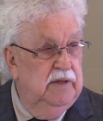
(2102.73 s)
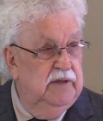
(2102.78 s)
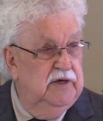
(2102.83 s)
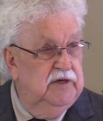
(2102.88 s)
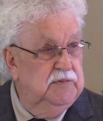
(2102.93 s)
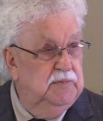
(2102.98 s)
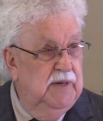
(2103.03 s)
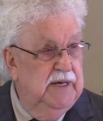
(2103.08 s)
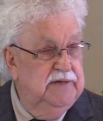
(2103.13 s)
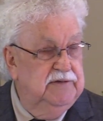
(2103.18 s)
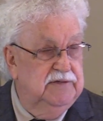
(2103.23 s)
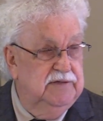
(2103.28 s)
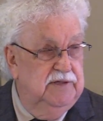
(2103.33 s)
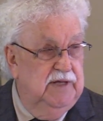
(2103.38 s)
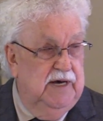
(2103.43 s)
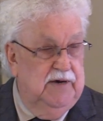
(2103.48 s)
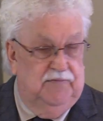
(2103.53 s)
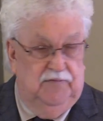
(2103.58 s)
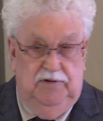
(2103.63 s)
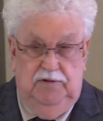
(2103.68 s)
This place is
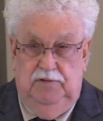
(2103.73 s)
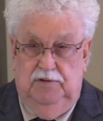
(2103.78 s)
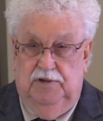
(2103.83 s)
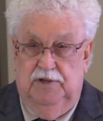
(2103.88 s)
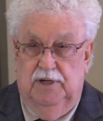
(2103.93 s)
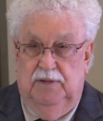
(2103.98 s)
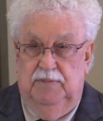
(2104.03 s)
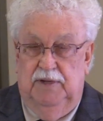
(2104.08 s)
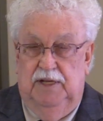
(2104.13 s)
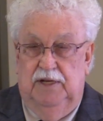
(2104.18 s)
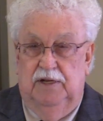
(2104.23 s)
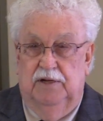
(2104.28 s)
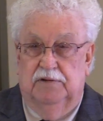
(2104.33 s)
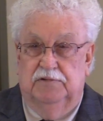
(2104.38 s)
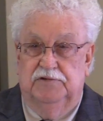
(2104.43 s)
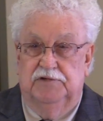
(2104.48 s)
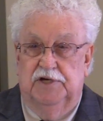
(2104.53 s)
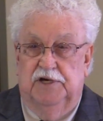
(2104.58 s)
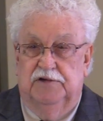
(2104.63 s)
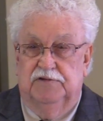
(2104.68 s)
not for you to come in here
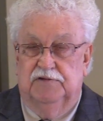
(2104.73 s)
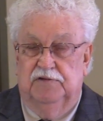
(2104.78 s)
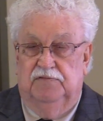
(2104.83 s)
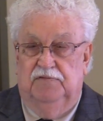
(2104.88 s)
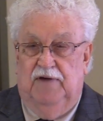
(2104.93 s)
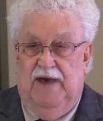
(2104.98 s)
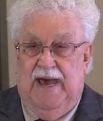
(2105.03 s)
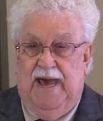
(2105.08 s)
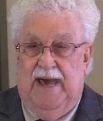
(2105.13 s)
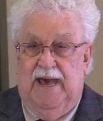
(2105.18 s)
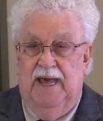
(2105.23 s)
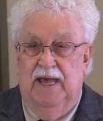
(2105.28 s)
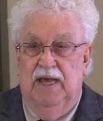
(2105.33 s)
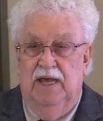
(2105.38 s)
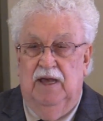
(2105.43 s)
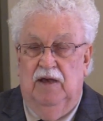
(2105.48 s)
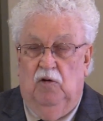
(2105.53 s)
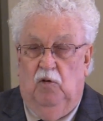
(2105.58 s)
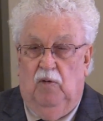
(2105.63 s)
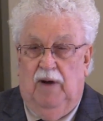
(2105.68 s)
and justify
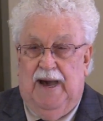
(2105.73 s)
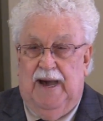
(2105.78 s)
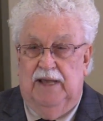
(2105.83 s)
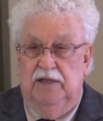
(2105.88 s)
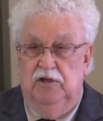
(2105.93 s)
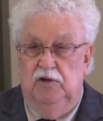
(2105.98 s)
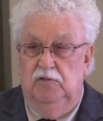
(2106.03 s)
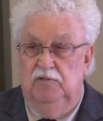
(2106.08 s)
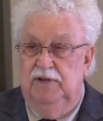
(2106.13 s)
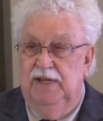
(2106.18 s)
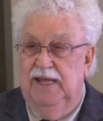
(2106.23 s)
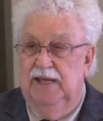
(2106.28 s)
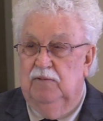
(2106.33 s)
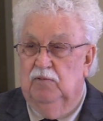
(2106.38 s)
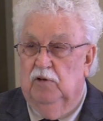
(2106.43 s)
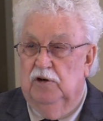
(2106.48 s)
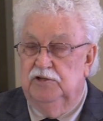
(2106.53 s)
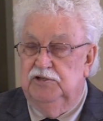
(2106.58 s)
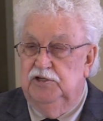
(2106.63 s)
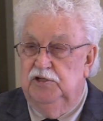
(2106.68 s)
why you
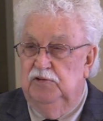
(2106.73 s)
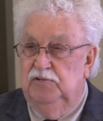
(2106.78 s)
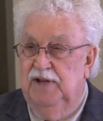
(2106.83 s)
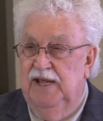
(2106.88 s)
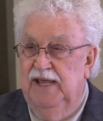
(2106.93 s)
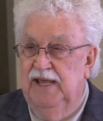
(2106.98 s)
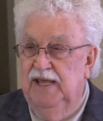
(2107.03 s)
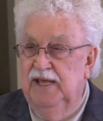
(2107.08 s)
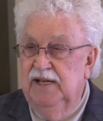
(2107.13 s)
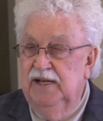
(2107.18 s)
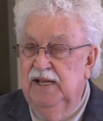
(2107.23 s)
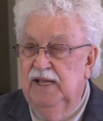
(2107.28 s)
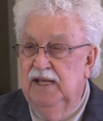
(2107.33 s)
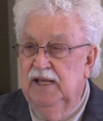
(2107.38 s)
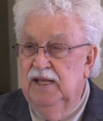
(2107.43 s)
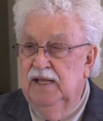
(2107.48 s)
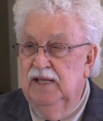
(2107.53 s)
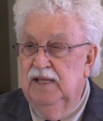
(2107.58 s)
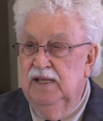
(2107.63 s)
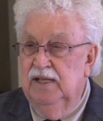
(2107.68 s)
did what you did.
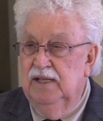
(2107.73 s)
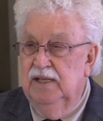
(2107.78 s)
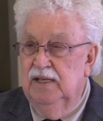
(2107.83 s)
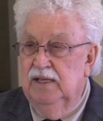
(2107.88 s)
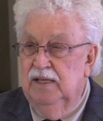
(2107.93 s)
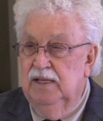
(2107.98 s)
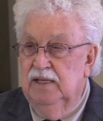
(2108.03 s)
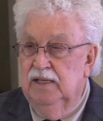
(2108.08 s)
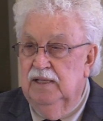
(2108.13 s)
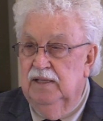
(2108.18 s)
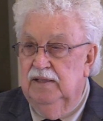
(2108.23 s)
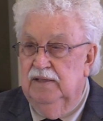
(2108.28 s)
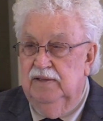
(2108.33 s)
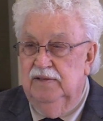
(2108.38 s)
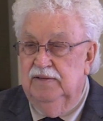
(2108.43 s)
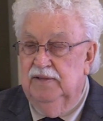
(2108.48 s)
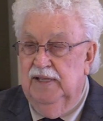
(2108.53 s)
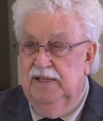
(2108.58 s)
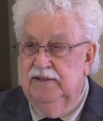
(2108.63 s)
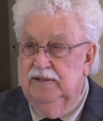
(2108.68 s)

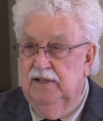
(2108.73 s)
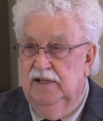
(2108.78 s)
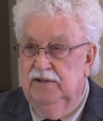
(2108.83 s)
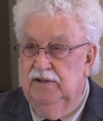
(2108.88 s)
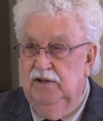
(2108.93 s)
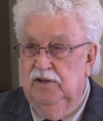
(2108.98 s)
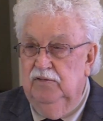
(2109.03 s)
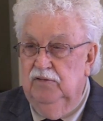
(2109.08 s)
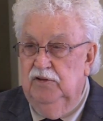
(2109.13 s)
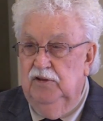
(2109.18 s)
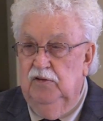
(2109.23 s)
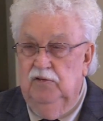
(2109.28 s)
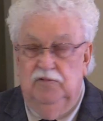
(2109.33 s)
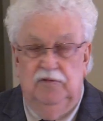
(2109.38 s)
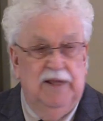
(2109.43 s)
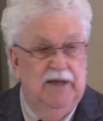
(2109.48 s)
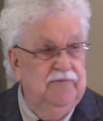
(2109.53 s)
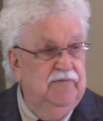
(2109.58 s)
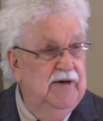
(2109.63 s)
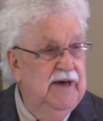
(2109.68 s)
You
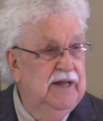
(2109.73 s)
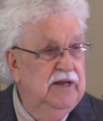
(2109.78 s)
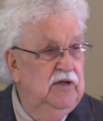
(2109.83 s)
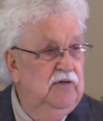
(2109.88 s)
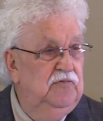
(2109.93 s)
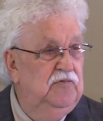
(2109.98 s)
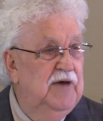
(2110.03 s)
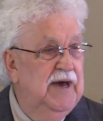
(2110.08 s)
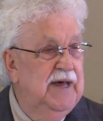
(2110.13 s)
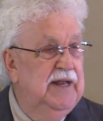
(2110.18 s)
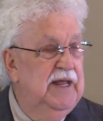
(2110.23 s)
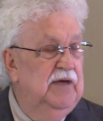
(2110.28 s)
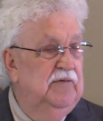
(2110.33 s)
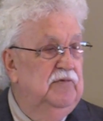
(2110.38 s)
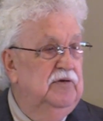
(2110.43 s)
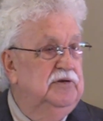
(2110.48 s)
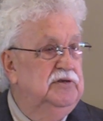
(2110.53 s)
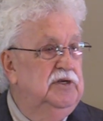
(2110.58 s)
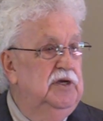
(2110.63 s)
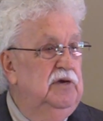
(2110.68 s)
can find, you can find
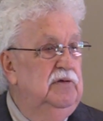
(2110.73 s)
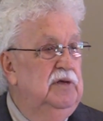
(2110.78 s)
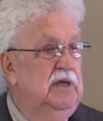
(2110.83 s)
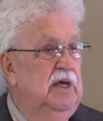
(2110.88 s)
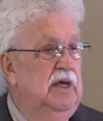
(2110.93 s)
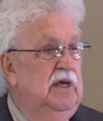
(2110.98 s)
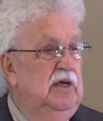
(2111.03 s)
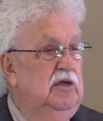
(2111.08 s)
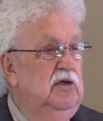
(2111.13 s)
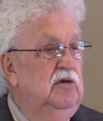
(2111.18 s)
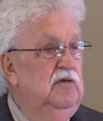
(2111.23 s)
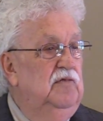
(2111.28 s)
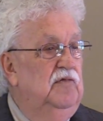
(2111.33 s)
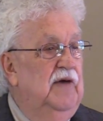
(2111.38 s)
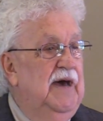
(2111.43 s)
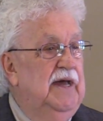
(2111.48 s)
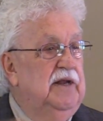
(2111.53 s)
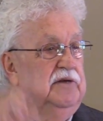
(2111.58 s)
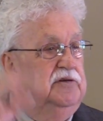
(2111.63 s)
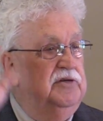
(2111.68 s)
every excuse. You can
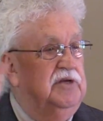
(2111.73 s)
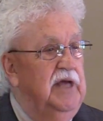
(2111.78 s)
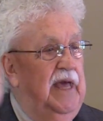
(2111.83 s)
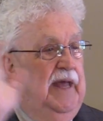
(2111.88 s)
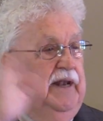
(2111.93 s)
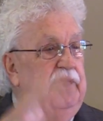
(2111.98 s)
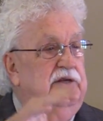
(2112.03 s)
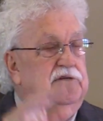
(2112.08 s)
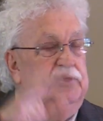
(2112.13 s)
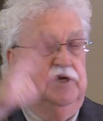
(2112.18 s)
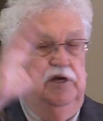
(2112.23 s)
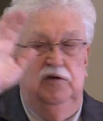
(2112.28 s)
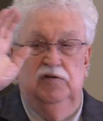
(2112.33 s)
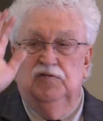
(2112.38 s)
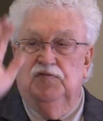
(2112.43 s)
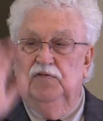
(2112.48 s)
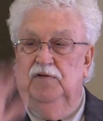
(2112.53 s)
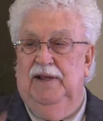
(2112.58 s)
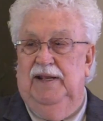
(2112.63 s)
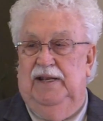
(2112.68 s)
find an
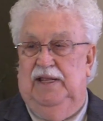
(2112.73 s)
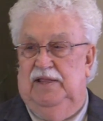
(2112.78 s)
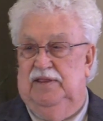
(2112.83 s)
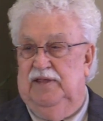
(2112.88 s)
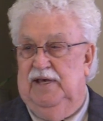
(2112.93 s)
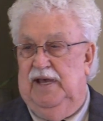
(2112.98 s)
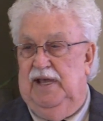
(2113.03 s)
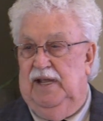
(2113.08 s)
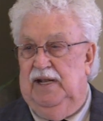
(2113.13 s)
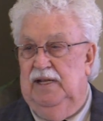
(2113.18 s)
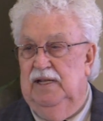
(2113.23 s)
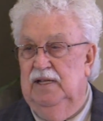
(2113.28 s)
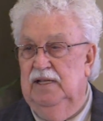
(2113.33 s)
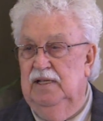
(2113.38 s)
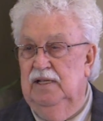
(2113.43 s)
excuse for anything